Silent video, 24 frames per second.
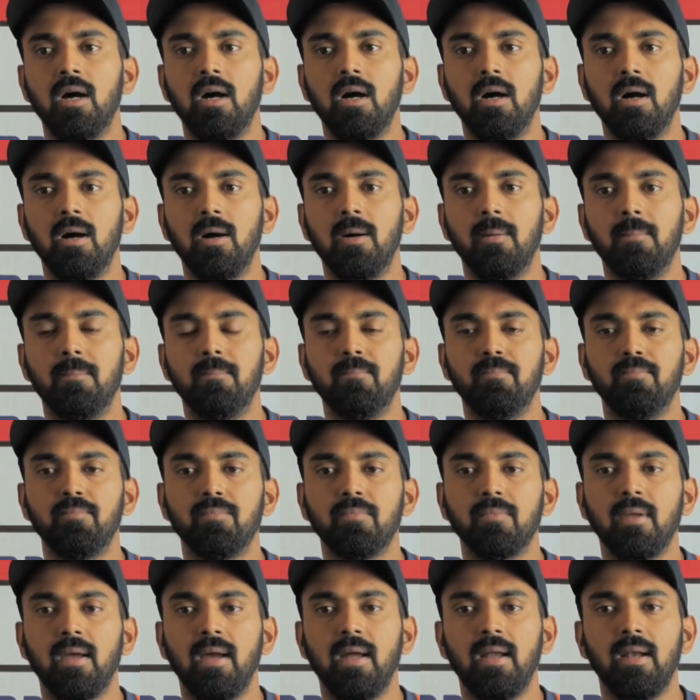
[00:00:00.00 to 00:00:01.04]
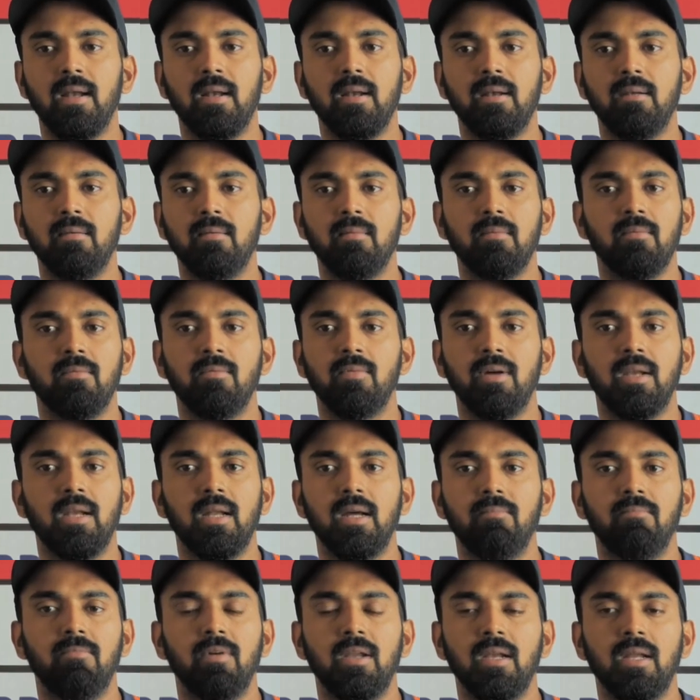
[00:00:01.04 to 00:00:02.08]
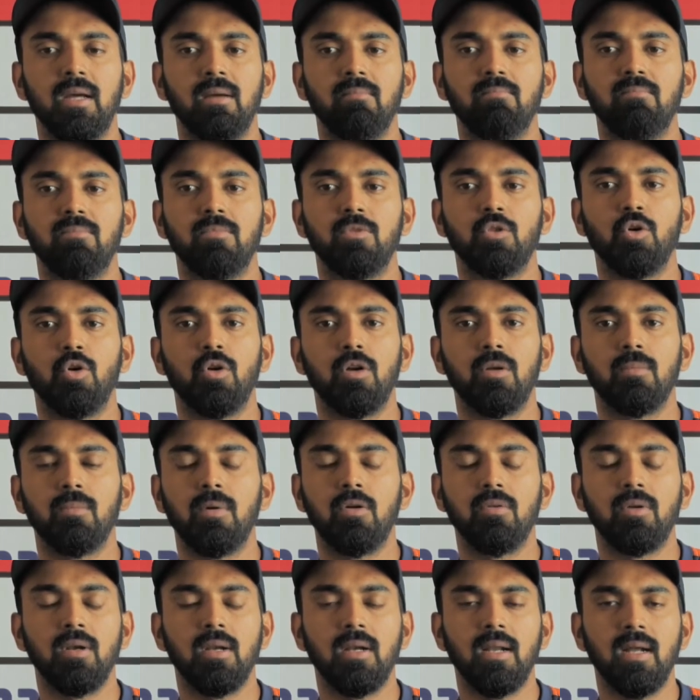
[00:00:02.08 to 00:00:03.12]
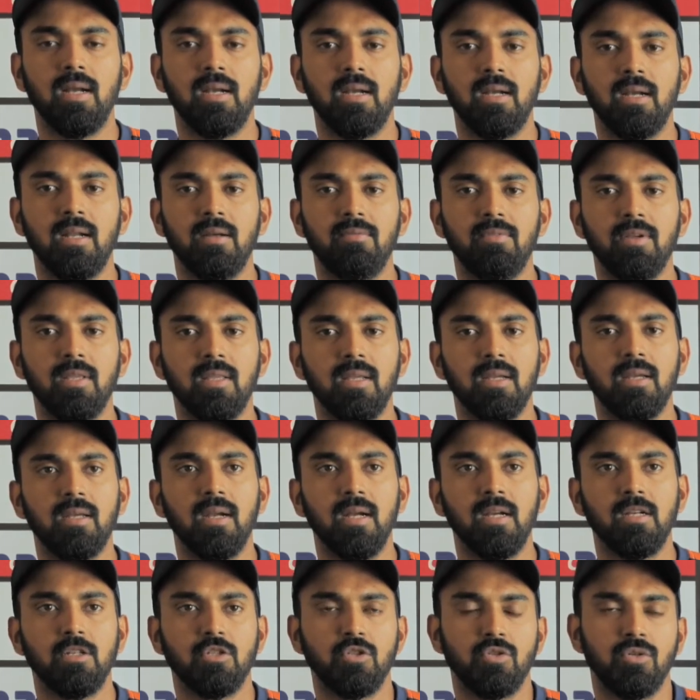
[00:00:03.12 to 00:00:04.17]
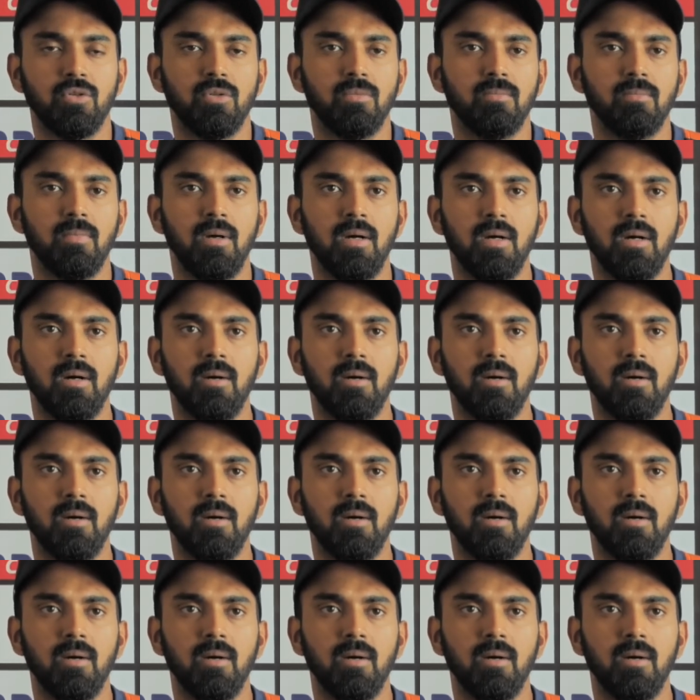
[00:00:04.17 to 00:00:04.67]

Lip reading: And when I thought about it, I did everything right. So